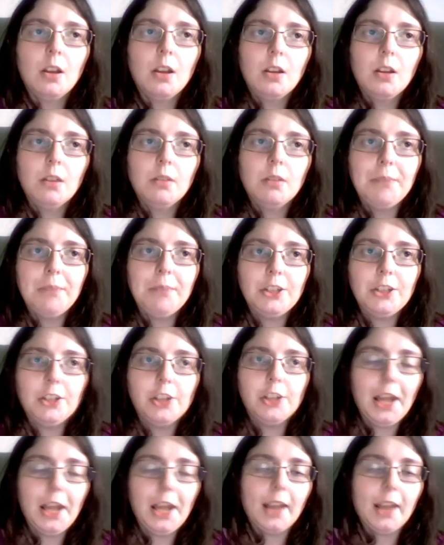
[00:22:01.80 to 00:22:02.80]
mention
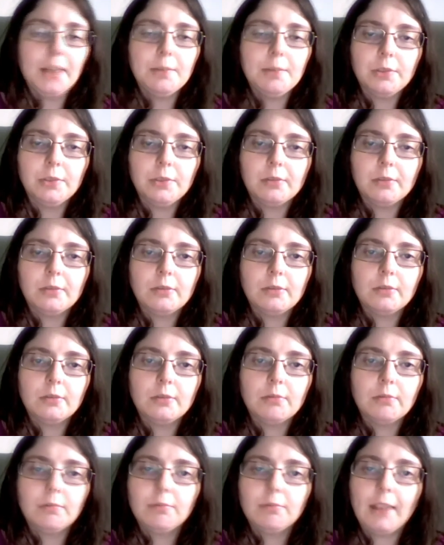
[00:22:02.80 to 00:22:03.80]
names or
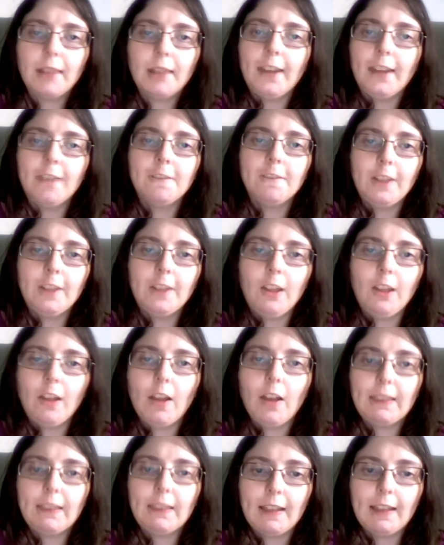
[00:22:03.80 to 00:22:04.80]
anything
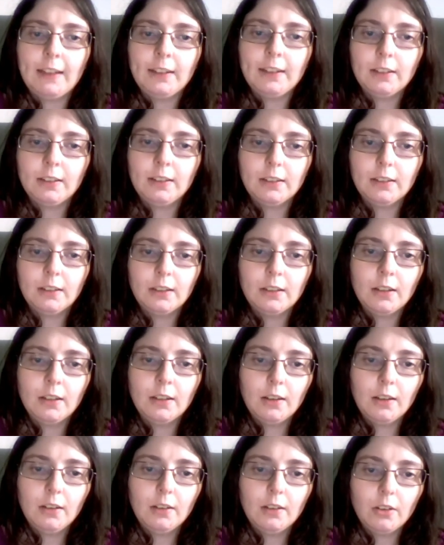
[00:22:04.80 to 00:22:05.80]
like that.
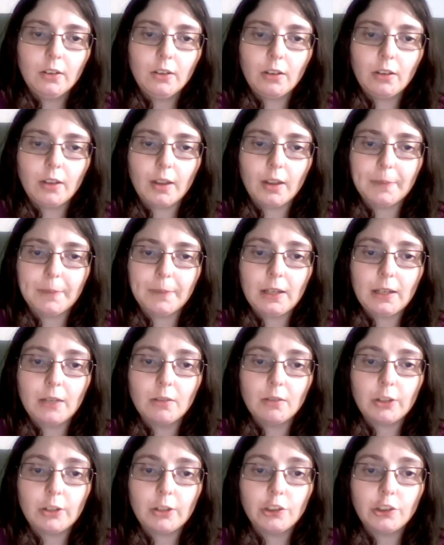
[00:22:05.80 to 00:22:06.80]
Any
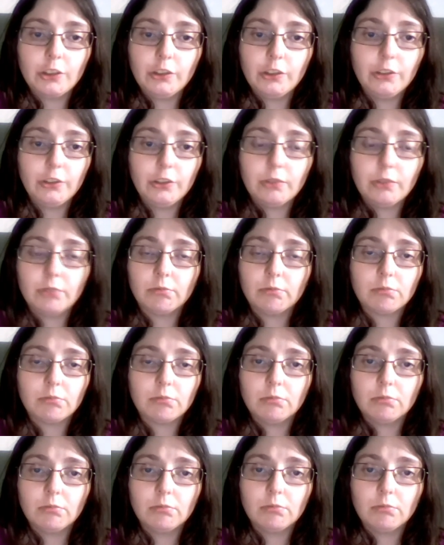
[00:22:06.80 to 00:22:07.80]
questions?
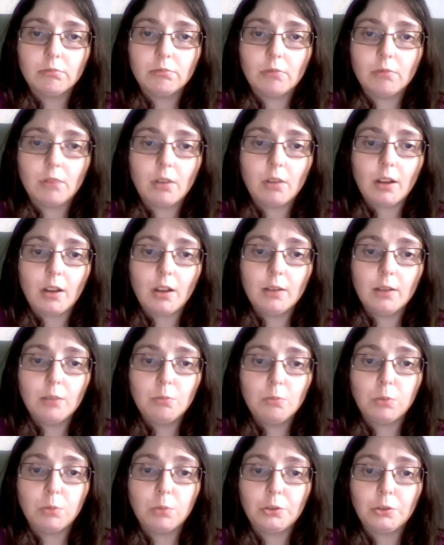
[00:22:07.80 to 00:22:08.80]

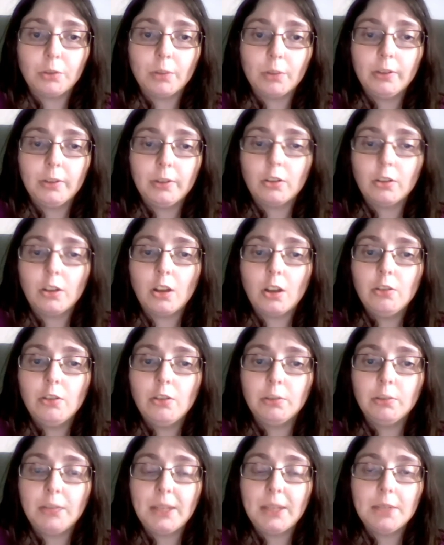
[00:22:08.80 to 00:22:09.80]
What topic could I
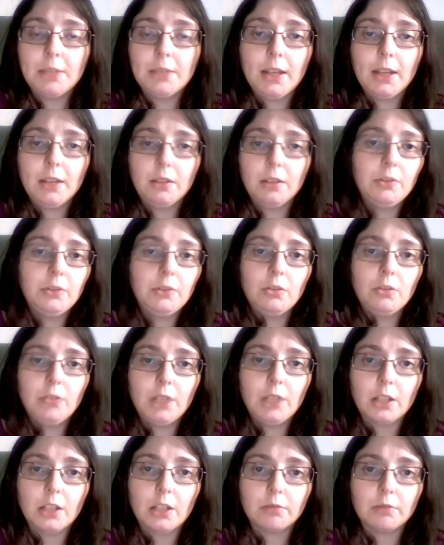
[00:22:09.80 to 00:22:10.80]
speak about in a future
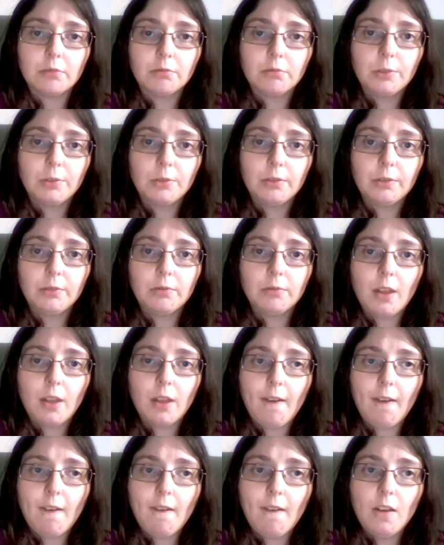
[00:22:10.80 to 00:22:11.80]
video?
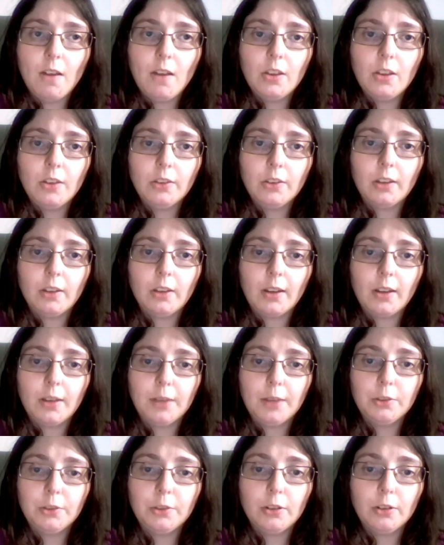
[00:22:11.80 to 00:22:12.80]

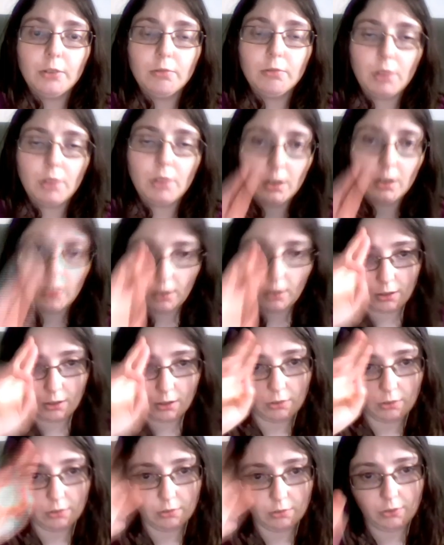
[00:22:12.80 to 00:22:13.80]
So,
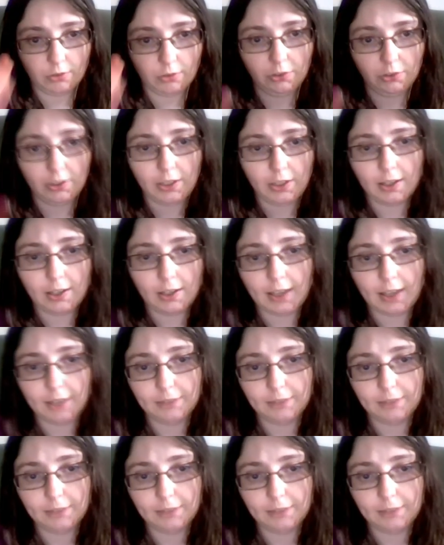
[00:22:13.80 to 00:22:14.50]
see you later.